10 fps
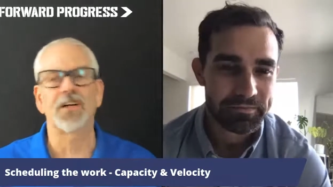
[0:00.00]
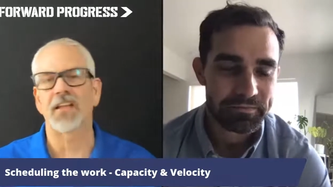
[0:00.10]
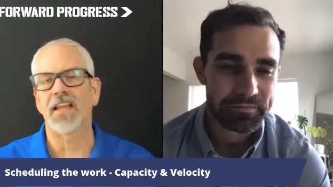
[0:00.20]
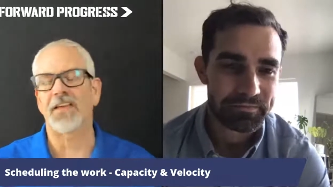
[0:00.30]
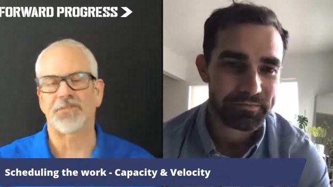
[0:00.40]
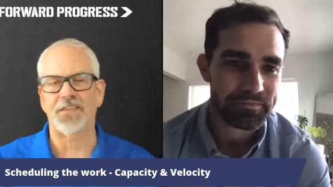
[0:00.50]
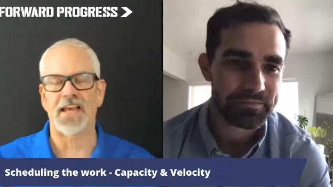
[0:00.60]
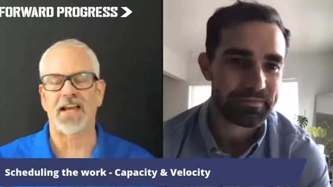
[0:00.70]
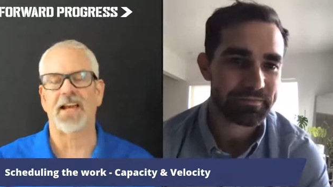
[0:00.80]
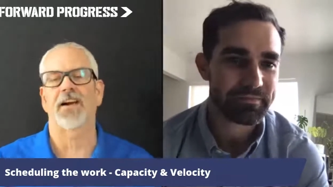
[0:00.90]
Speaker 1: left that
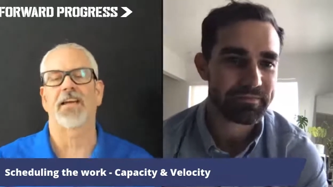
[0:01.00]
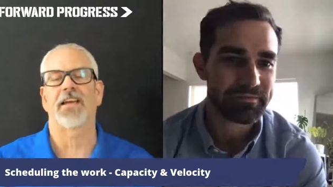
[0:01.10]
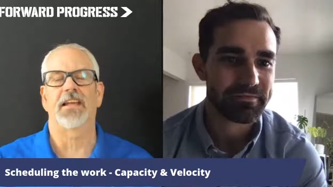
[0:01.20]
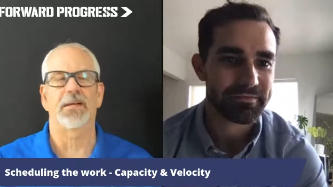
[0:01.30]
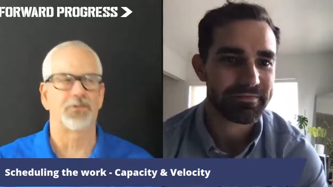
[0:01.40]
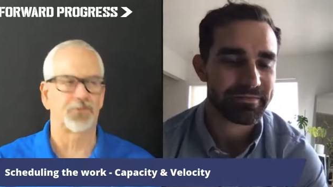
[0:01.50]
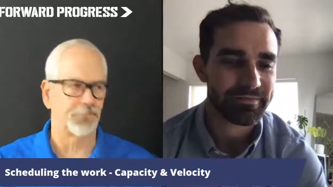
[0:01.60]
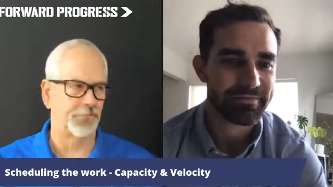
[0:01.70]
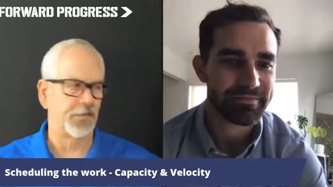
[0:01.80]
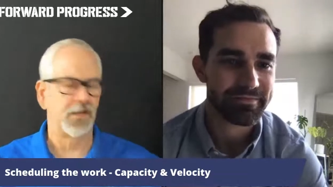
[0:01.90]
area. It was
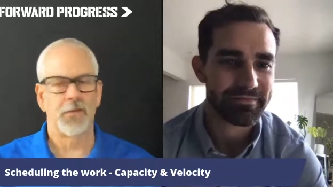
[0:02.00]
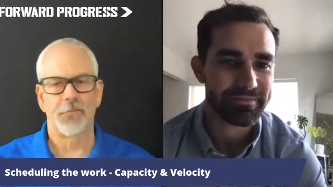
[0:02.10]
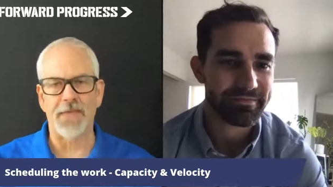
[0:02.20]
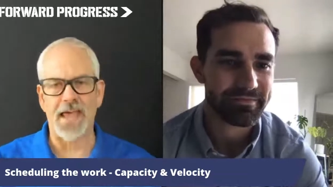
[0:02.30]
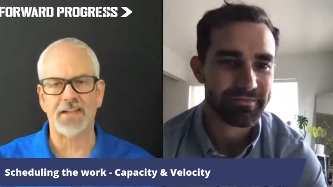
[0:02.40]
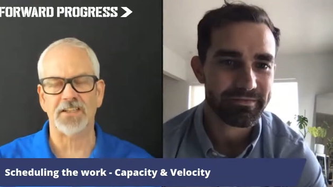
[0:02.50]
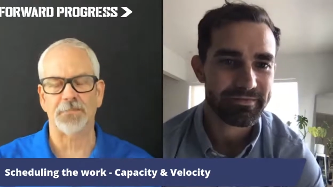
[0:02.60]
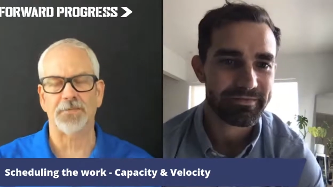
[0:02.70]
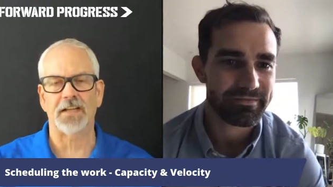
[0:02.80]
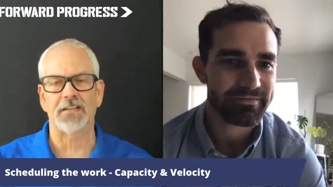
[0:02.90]
bagged up
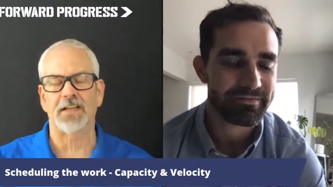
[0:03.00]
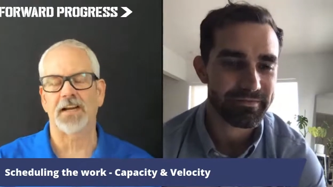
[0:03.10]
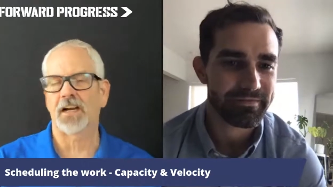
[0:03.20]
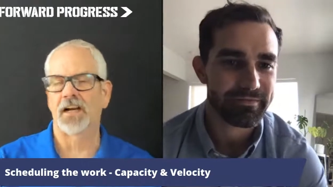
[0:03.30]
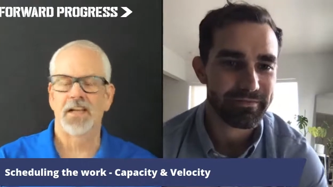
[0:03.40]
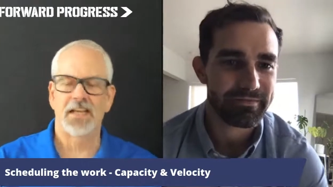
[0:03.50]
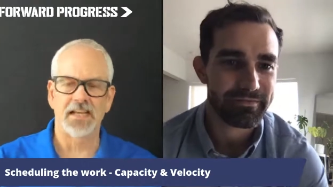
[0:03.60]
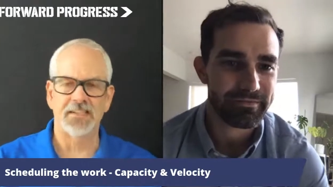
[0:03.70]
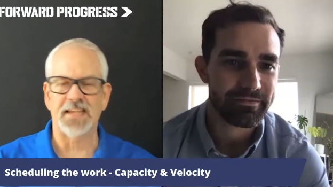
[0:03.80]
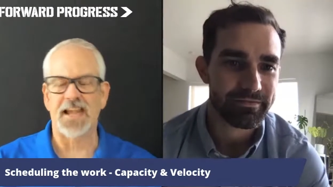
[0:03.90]
right there
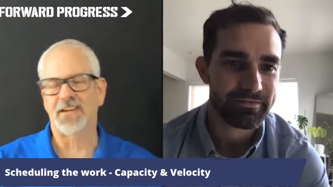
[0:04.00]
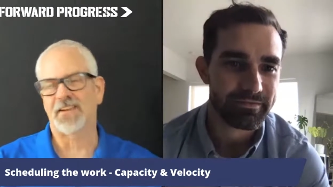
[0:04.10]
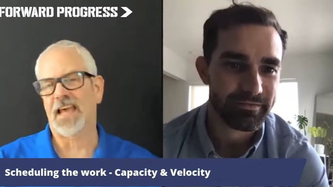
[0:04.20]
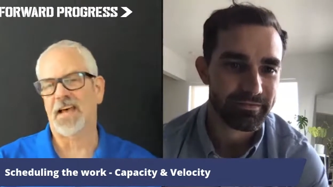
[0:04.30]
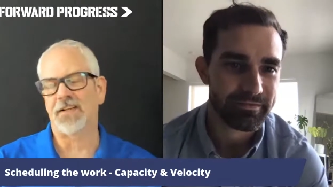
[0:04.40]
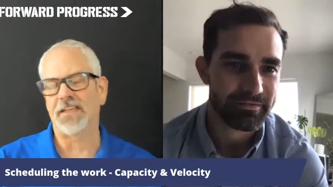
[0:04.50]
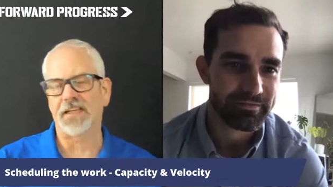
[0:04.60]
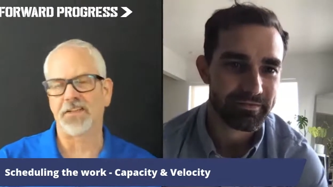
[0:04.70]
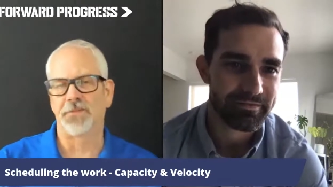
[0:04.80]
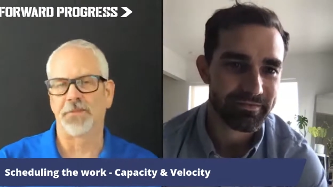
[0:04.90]
exactly how it
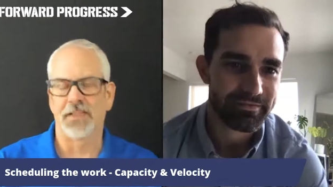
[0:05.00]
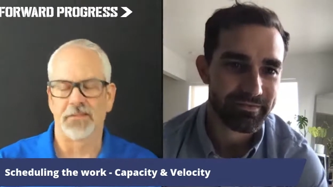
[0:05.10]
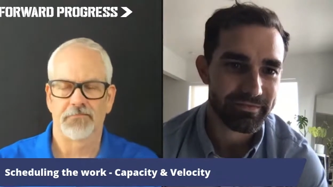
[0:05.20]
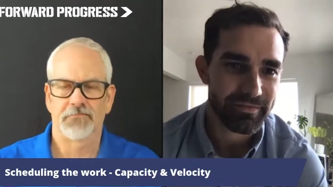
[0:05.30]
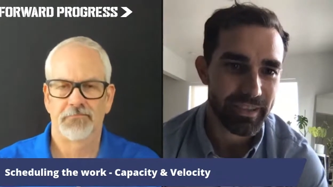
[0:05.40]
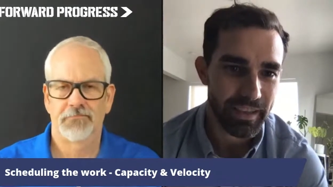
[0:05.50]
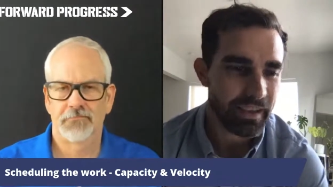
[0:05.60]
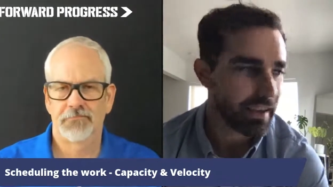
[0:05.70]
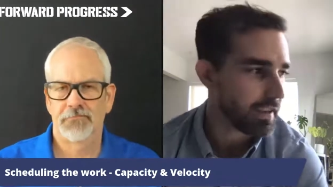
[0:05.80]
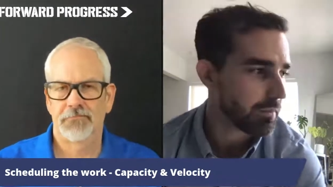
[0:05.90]
needed to be.
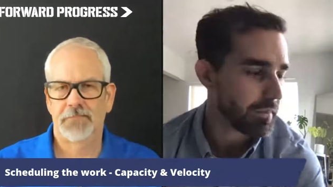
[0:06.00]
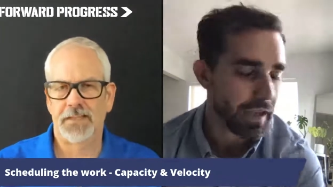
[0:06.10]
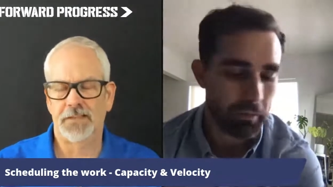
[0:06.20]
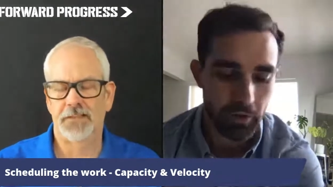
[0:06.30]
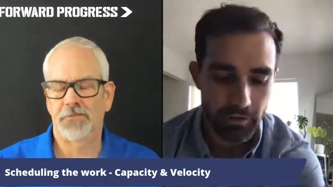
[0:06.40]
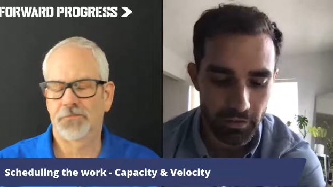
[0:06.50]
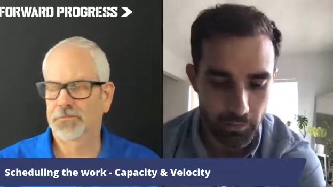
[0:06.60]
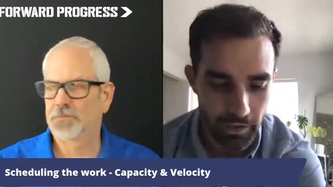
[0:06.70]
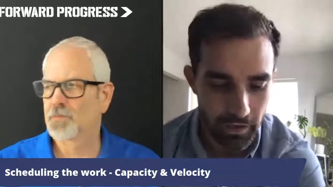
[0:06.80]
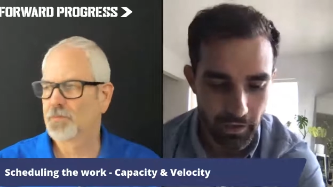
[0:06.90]
Speaker 2: And and
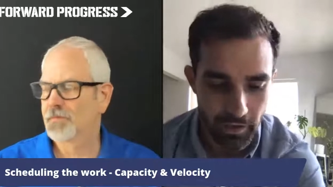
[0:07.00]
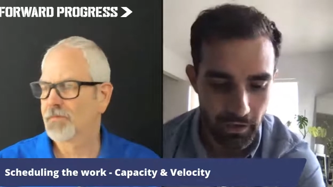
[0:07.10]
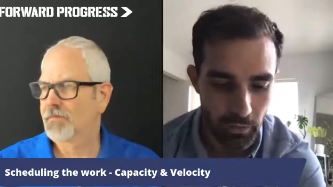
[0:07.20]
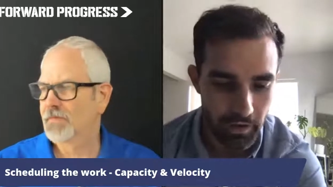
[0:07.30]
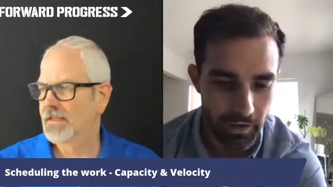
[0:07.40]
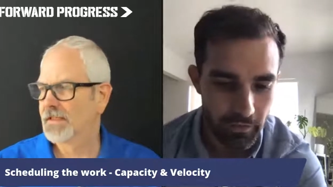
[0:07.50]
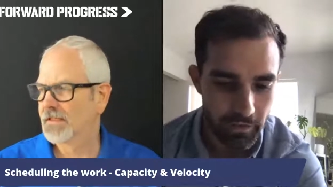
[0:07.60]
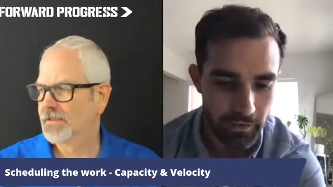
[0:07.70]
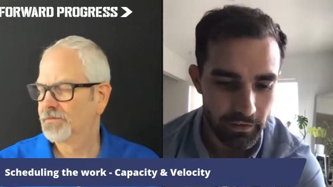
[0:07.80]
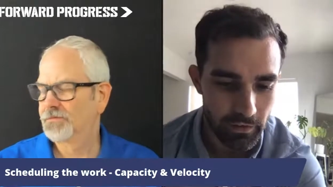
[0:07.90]
Marshall, we you know we
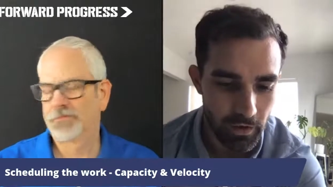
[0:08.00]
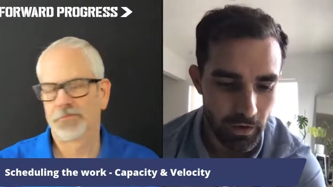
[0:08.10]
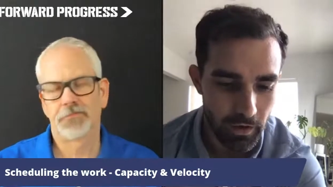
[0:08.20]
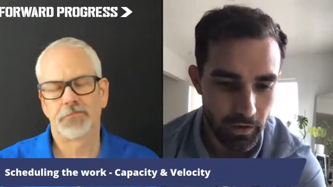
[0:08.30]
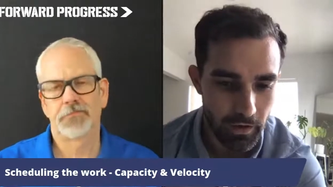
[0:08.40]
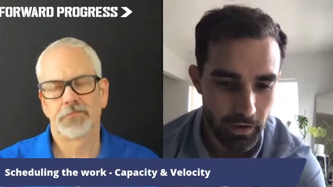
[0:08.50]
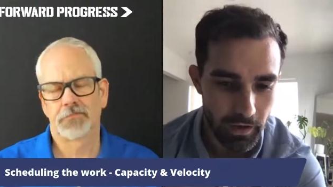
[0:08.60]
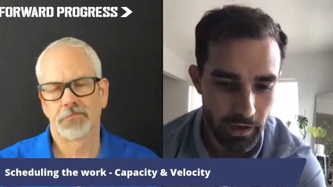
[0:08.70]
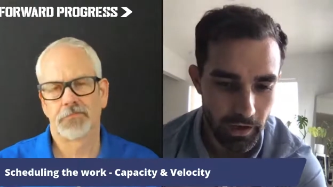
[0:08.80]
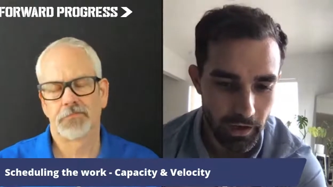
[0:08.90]
definitely saw
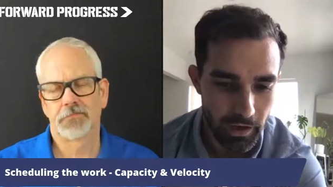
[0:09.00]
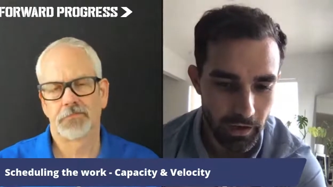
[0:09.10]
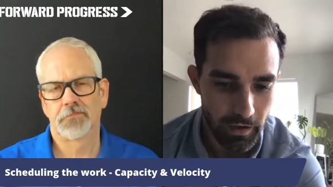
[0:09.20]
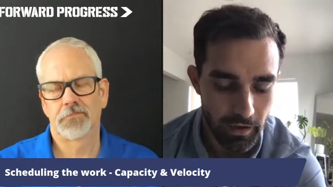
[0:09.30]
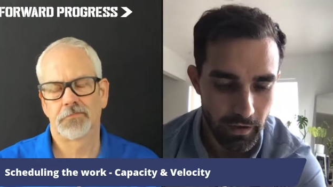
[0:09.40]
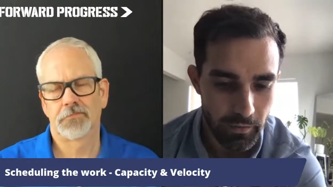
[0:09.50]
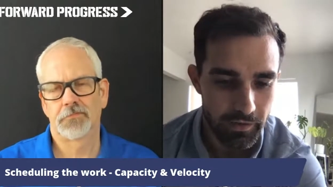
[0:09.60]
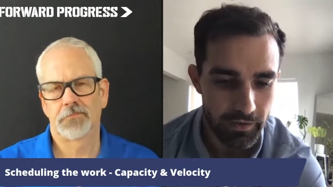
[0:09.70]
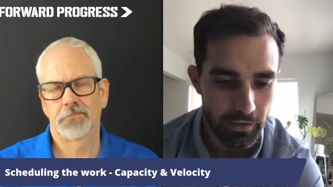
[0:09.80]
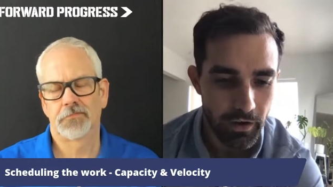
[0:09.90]
uh, we
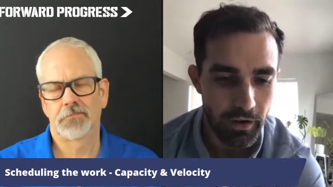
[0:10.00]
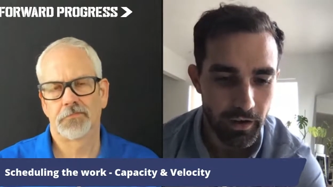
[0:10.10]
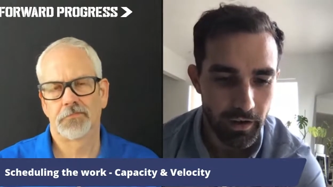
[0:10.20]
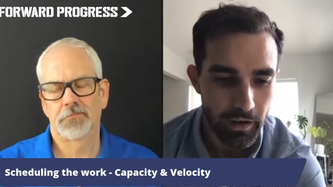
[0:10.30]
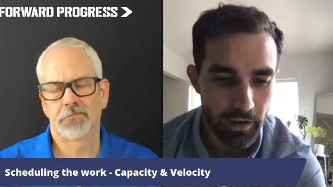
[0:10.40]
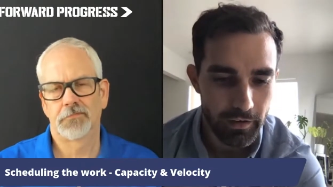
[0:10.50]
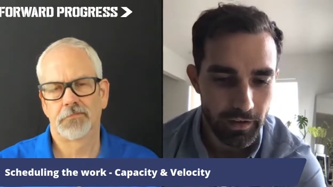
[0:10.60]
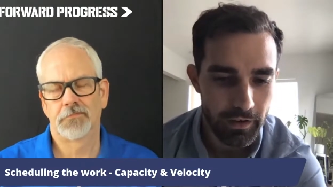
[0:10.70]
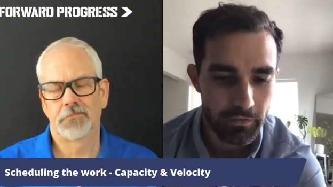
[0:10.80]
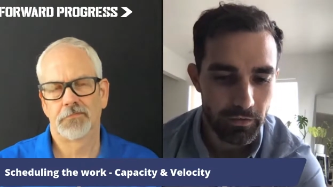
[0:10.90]
saw a
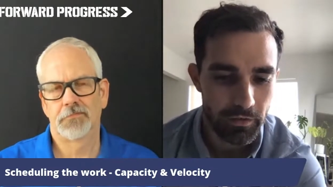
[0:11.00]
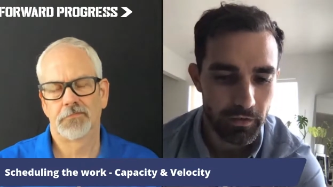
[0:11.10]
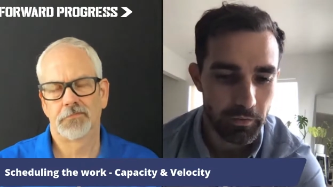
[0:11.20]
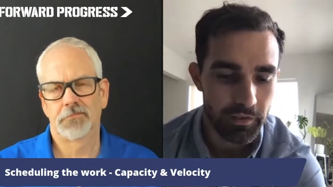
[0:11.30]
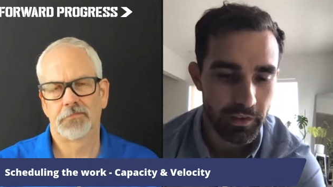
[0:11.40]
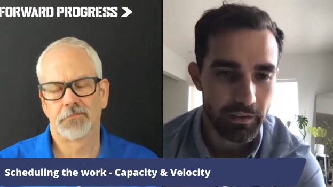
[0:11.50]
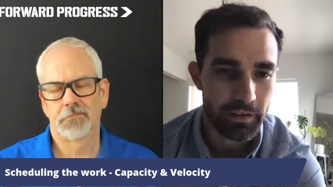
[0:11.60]
need for the machine